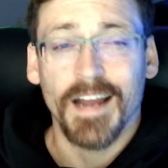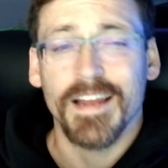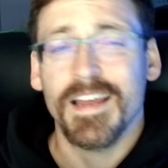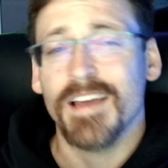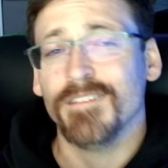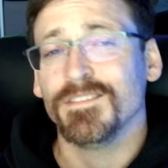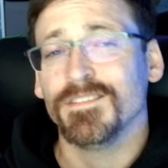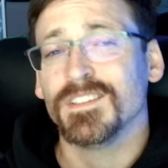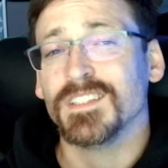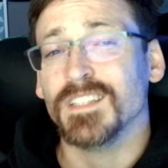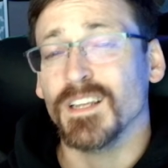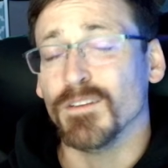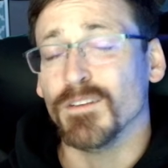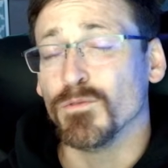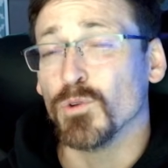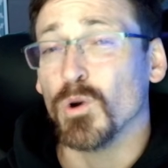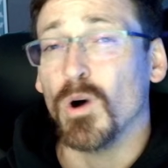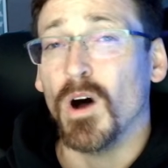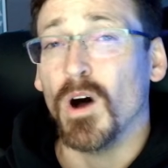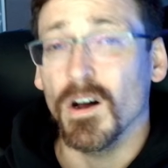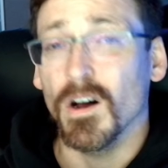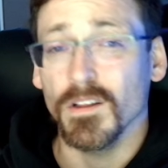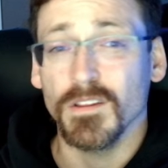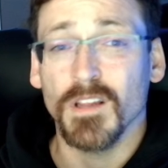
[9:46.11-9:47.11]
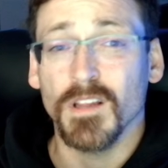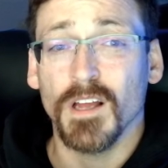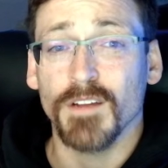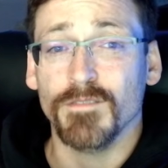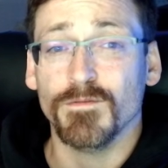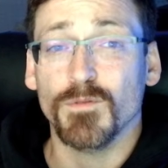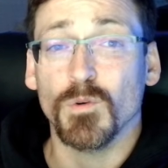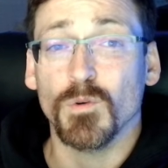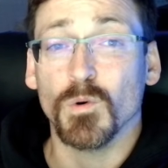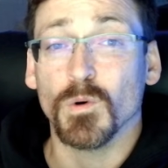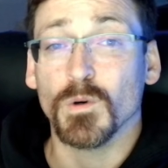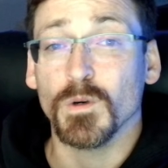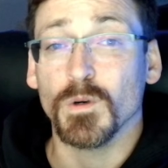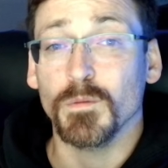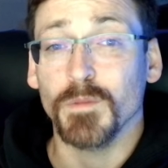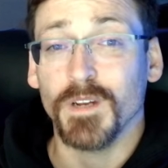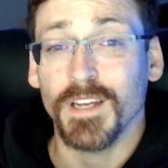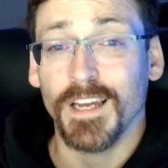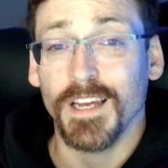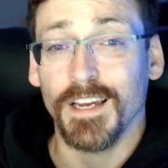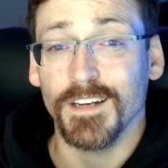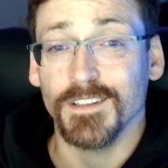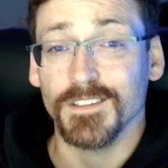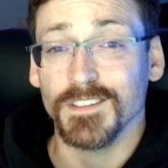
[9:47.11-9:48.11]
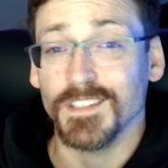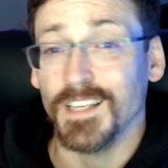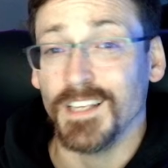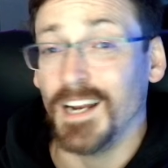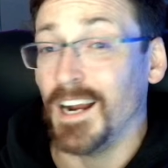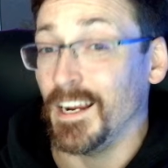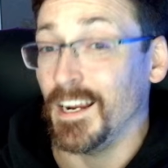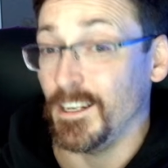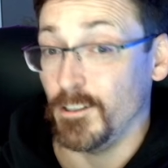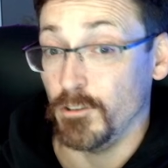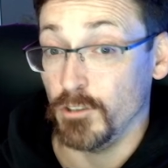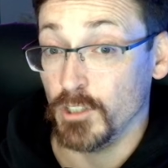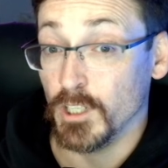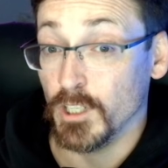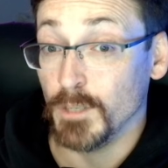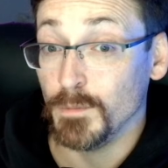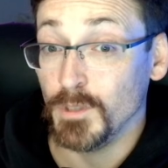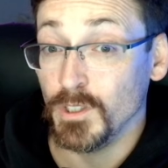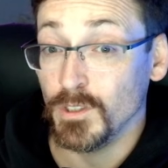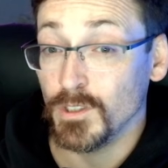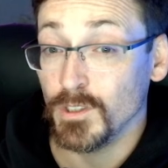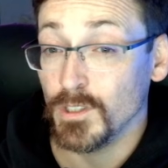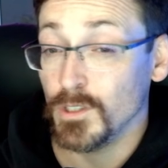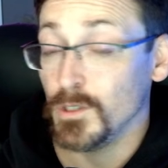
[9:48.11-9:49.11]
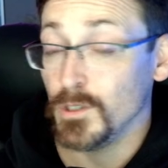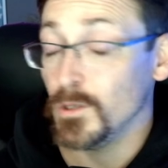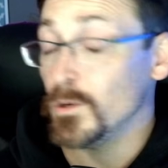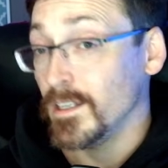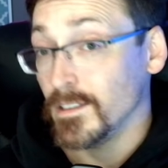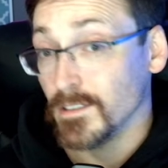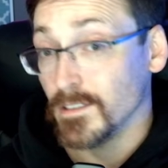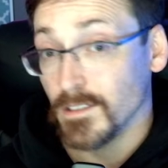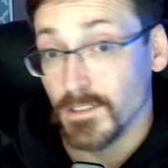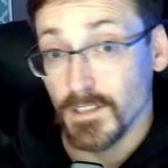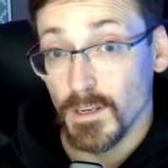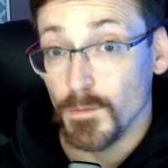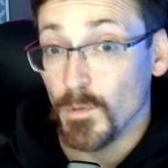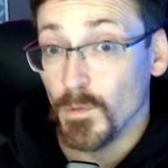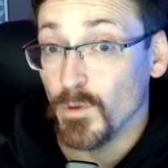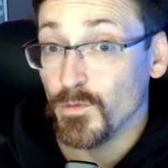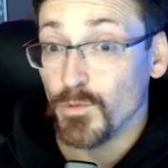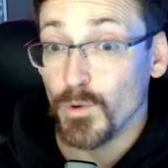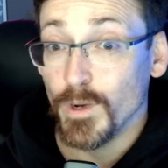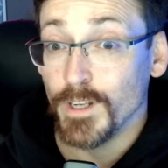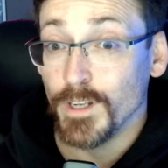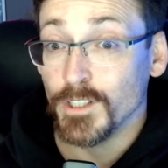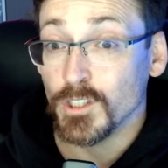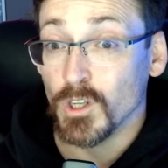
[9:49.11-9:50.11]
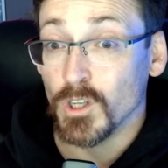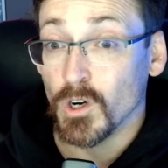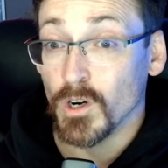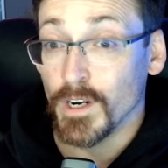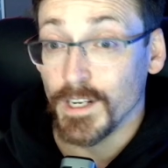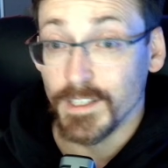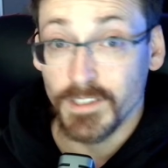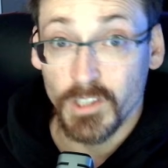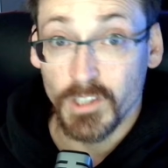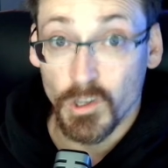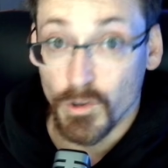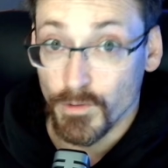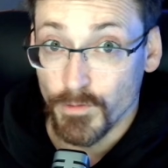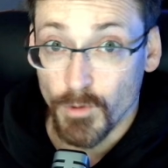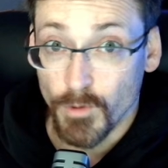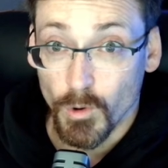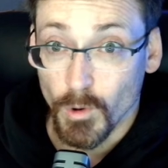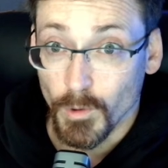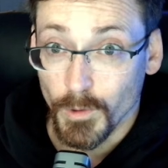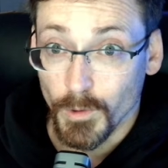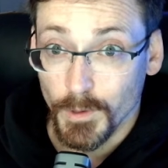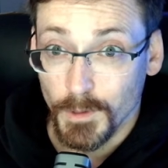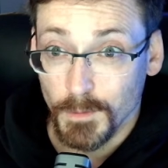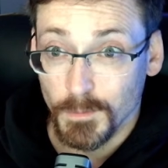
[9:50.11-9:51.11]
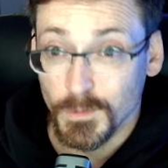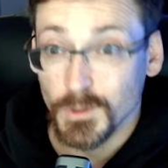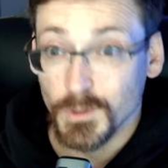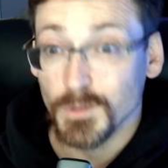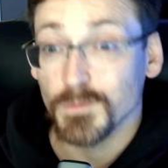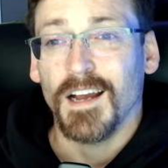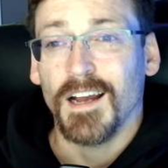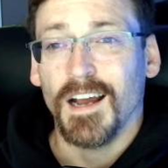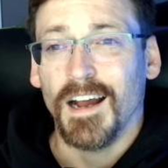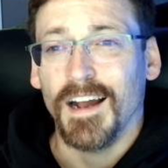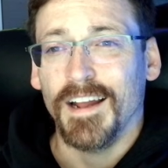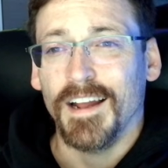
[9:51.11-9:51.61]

I have several online forum accounts that I contribute to, some of which are Excel forums.